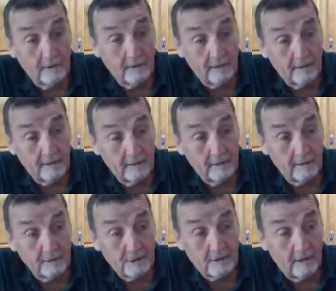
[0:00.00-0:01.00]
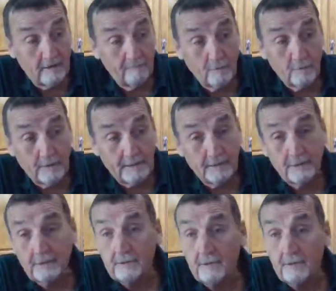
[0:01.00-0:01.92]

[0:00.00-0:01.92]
and uh, stay for weeks